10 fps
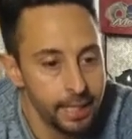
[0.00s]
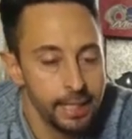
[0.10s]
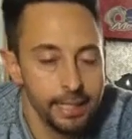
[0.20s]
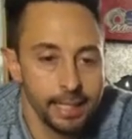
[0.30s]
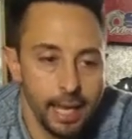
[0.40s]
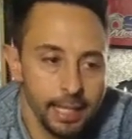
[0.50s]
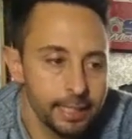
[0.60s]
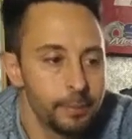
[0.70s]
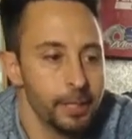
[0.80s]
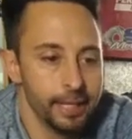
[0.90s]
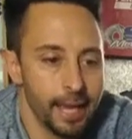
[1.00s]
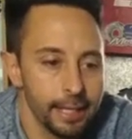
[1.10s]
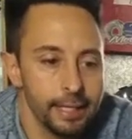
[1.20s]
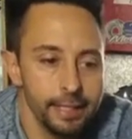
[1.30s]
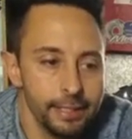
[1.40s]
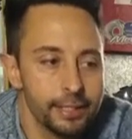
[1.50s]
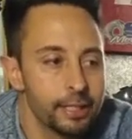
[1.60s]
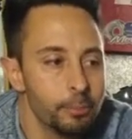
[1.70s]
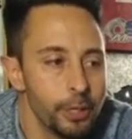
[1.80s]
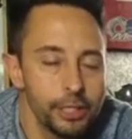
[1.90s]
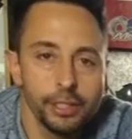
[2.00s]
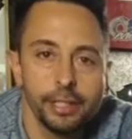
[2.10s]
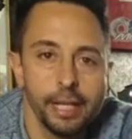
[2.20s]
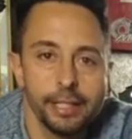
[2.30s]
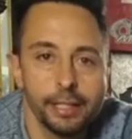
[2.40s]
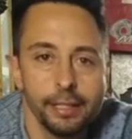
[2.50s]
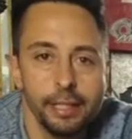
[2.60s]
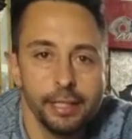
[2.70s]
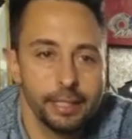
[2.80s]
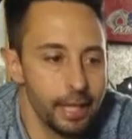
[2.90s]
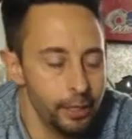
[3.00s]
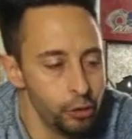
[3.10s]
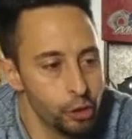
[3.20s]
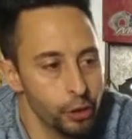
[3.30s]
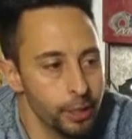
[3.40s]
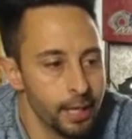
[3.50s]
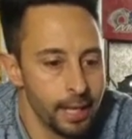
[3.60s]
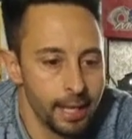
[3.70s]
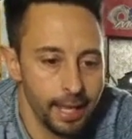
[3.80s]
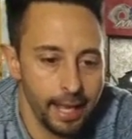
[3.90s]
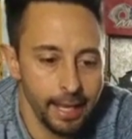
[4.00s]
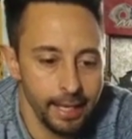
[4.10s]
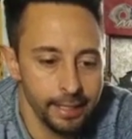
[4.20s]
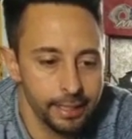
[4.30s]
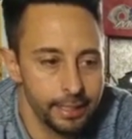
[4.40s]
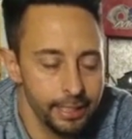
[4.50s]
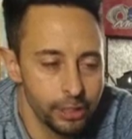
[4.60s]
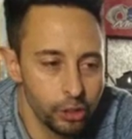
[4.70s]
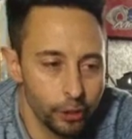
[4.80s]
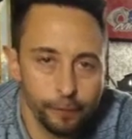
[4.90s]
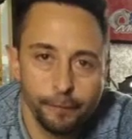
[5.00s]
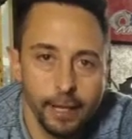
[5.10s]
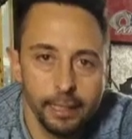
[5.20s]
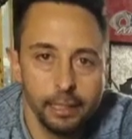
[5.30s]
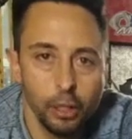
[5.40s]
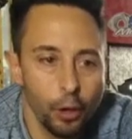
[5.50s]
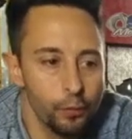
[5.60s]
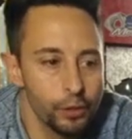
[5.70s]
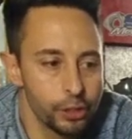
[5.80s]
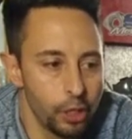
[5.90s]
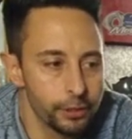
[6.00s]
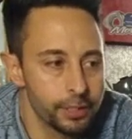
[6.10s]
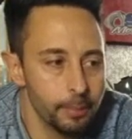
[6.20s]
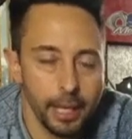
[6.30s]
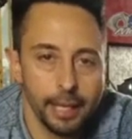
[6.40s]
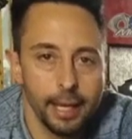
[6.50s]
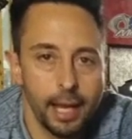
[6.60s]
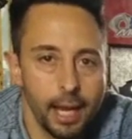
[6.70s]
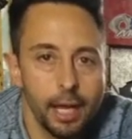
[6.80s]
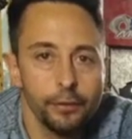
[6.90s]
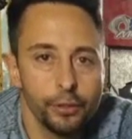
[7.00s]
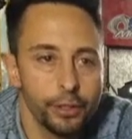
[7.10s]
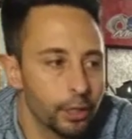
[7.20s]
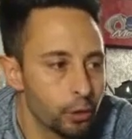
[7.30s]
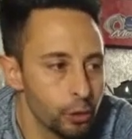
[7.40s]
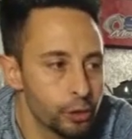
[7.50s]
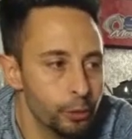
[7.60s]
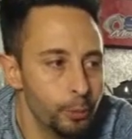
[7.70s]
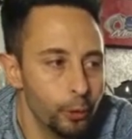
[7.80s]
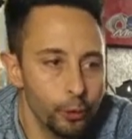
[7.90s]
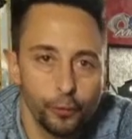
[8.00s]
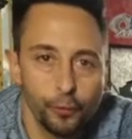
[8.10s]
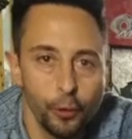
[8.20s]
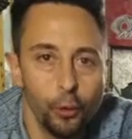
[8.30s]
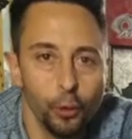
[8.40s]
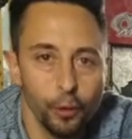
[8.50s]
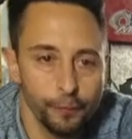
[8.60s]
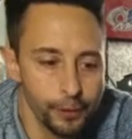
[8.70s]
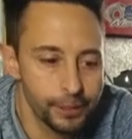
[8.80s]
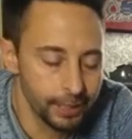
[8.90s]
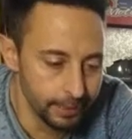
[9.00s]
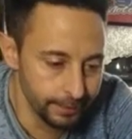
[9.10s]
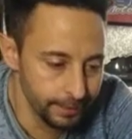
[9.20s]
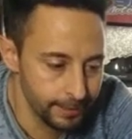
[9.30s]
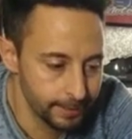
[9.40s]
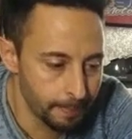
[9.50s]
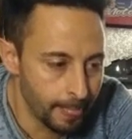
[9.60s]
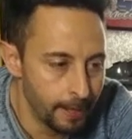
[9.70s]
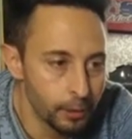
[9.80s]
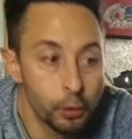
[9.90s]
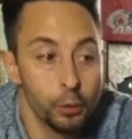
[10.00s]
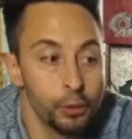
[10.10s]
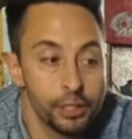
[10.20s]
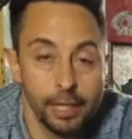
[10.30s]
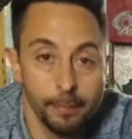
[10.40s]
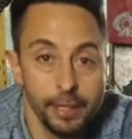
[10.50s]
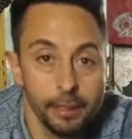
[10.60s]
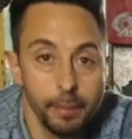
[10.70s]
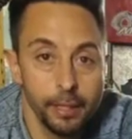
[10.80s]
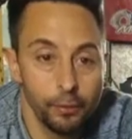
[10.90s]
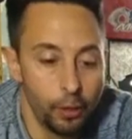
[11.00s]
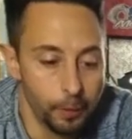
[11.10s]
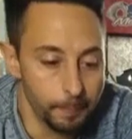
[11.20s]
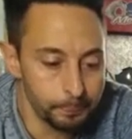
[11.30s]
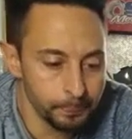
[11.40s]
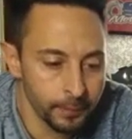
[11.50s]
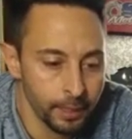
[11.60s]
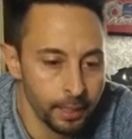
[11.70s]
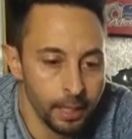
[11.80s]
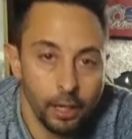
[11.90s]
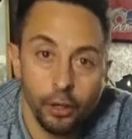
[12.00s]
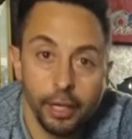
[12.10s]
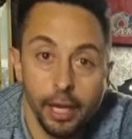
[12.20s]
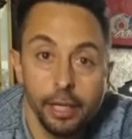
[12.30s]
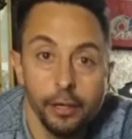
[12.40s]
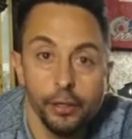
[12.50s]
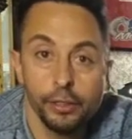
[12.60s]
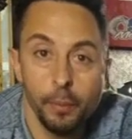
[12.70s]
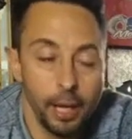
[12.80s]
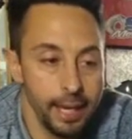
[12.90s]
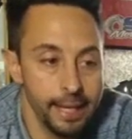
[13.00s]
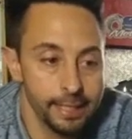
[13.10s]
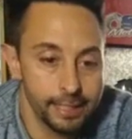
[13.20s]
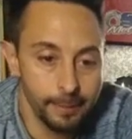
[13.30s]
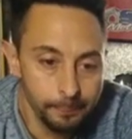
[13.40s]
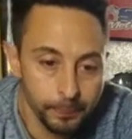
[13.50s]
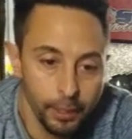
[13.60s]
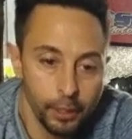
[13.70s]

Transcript: He's asked me that he's compression tested this engine and he's got fairly low results, about 100 across the board for all of the cylinders. Could something be wrong? Okay, here is my answer.